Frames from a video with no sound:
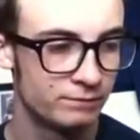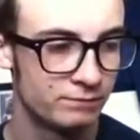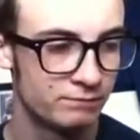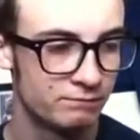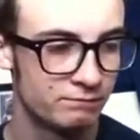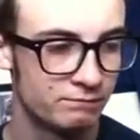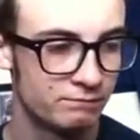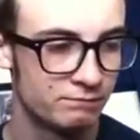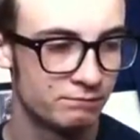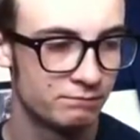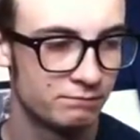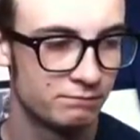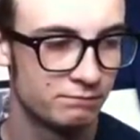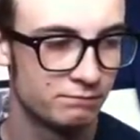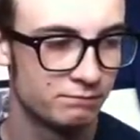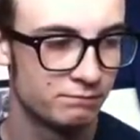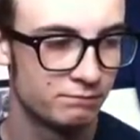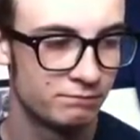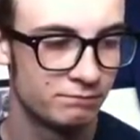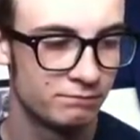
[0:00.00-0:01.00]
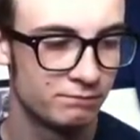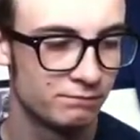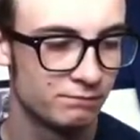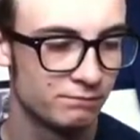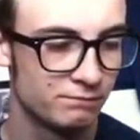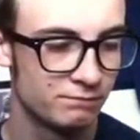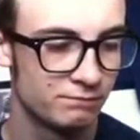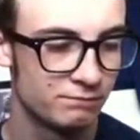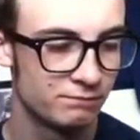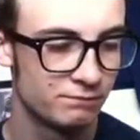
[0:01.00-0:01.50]

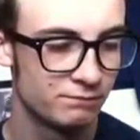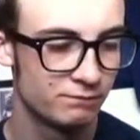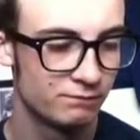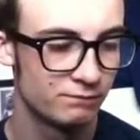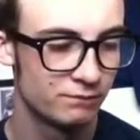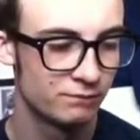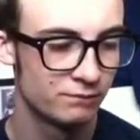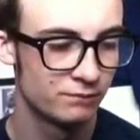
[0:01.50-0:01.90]
Nobody speaks.